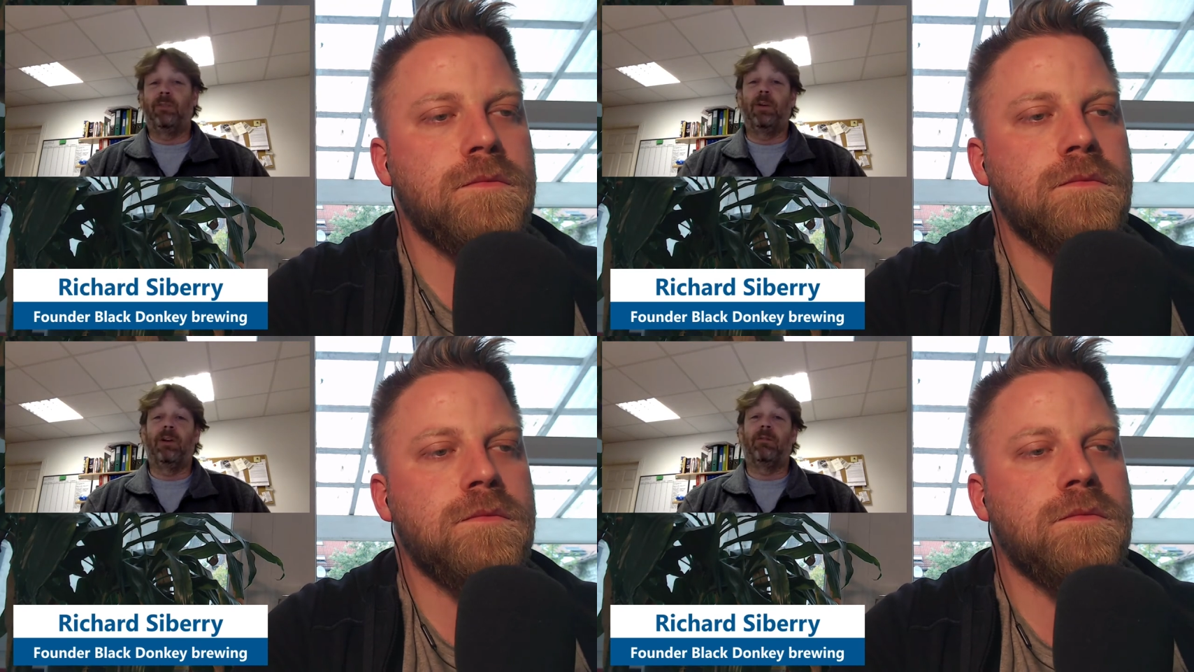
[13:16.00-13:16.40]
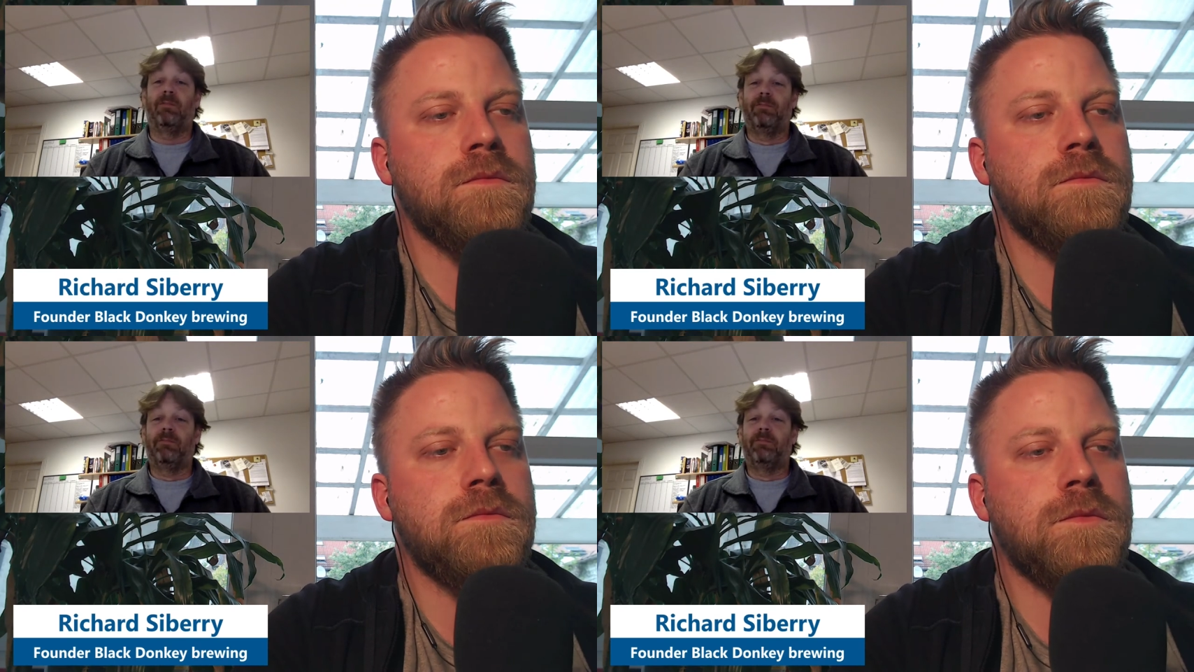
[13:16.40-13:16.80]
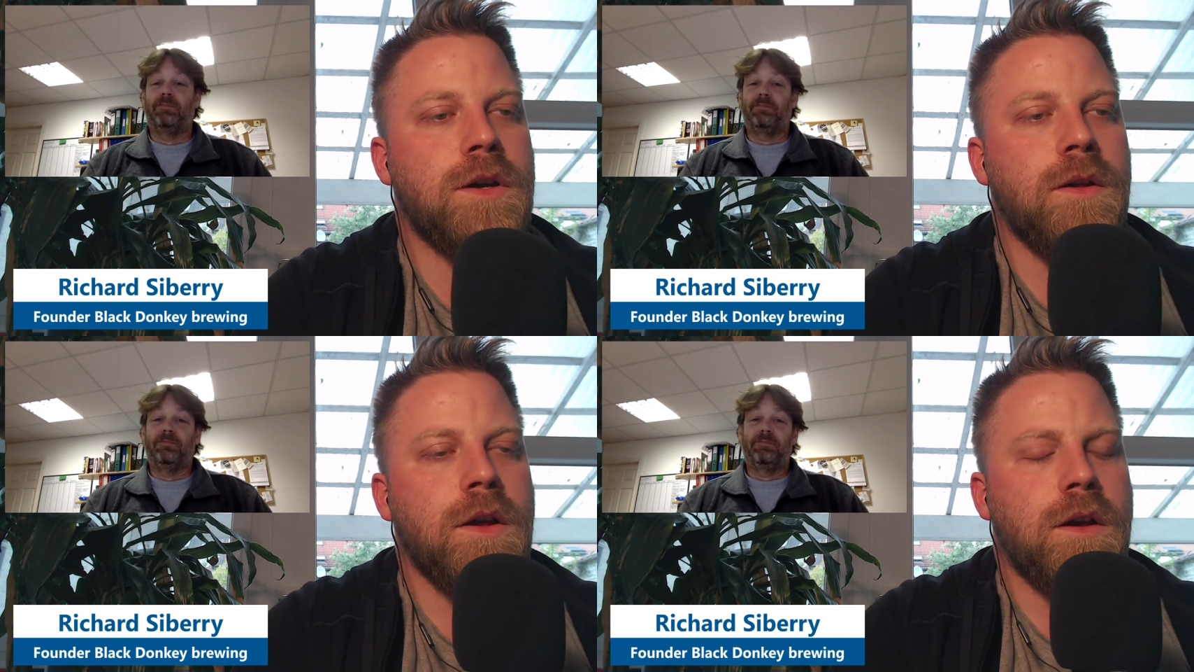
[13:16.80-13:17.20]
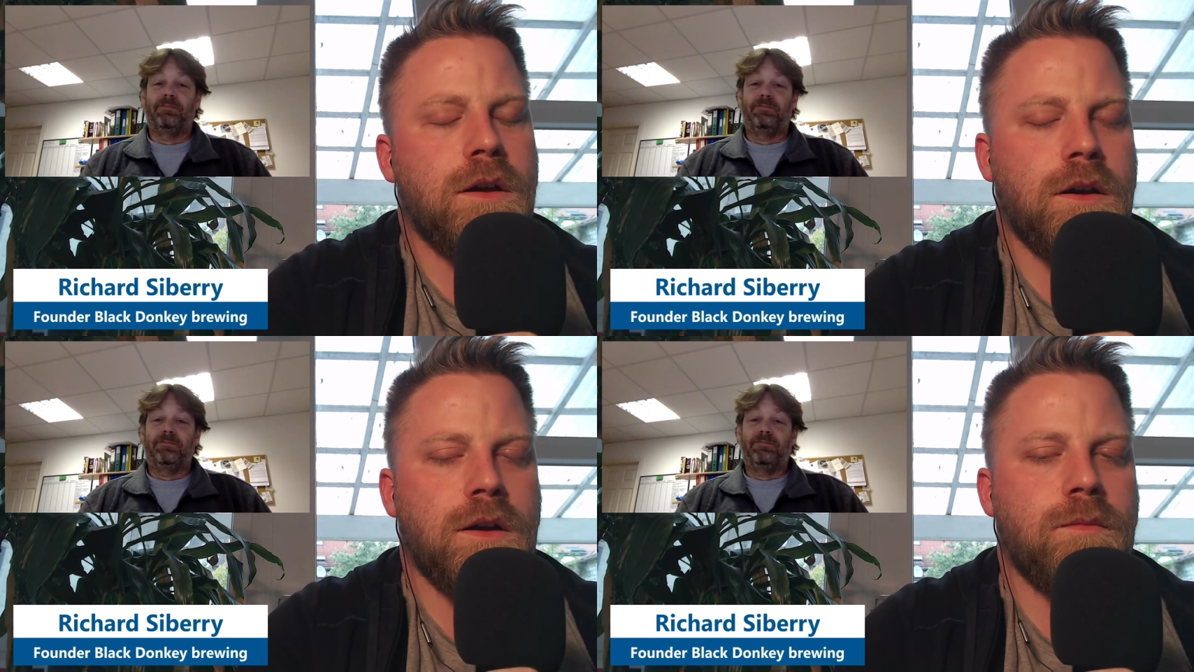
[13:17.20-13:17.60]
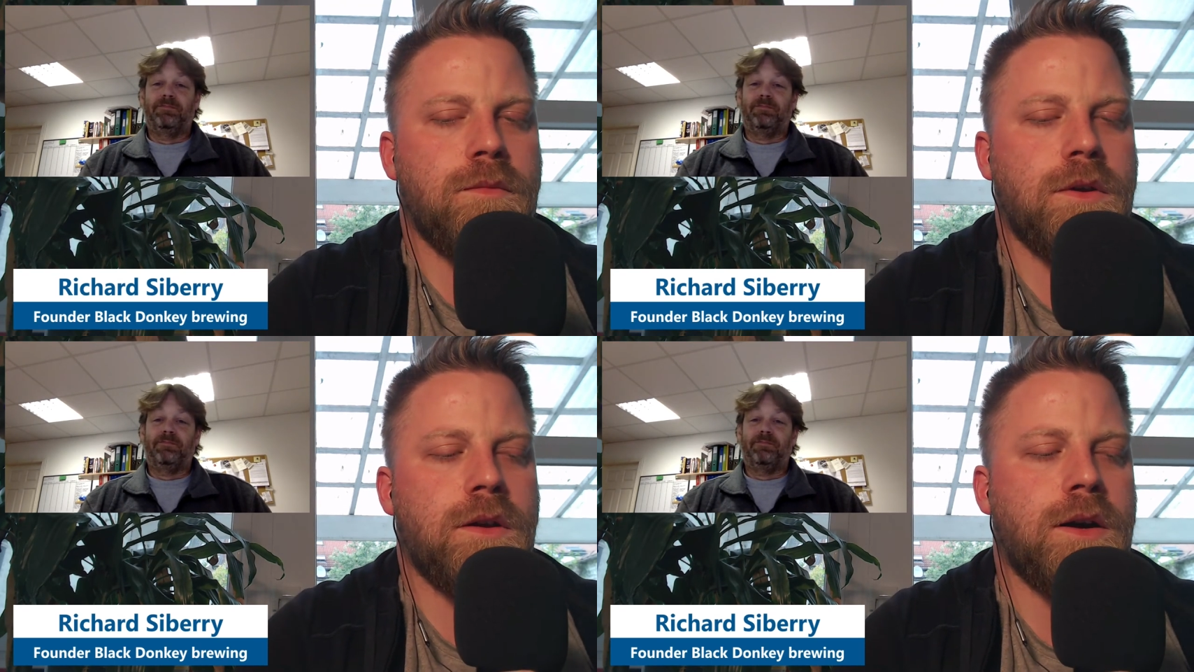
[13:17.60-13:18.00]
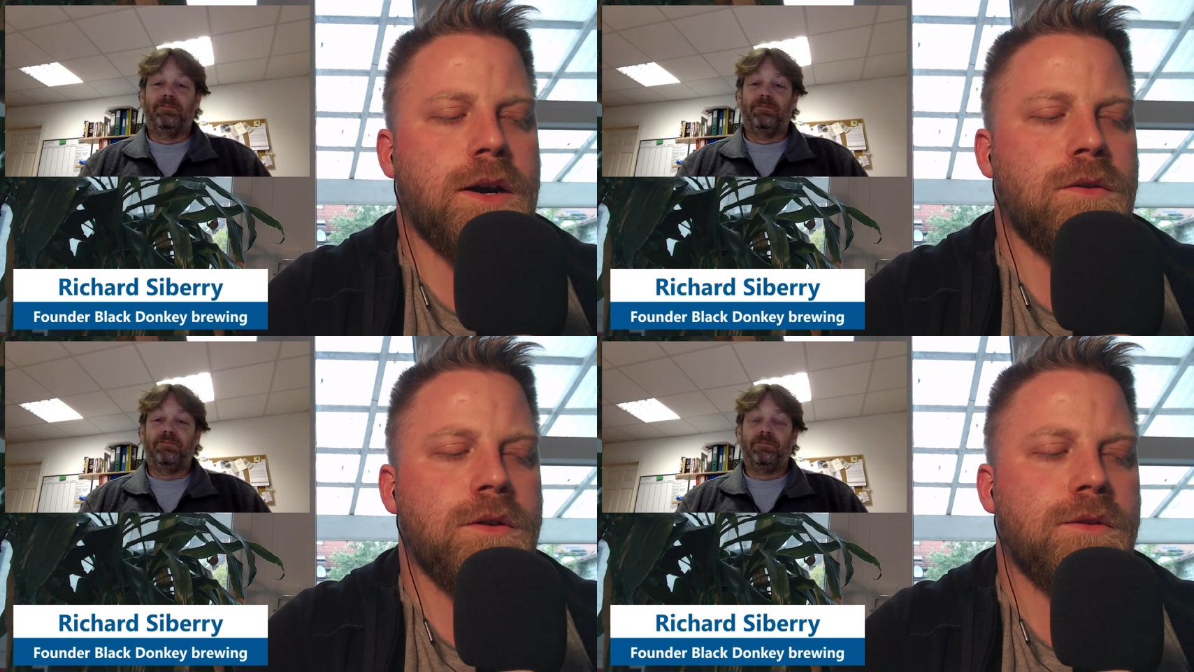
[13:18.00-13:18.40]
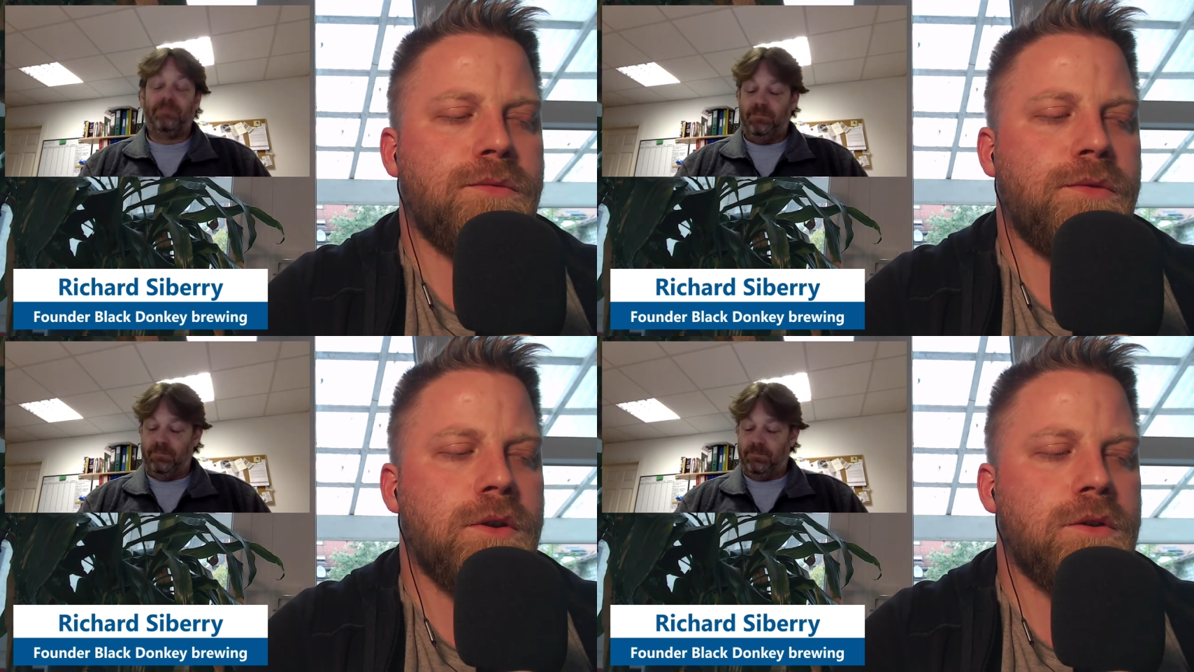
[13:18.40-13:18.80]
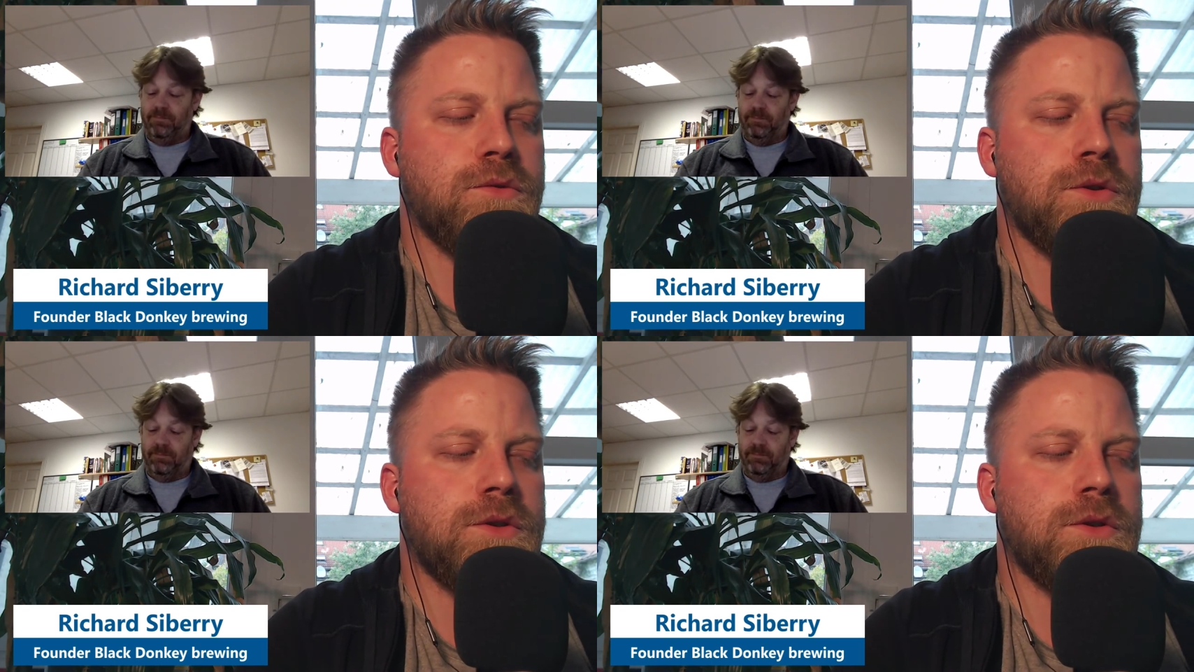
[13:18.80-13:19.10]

Speaker 1: beer. Yeah. Ireland follows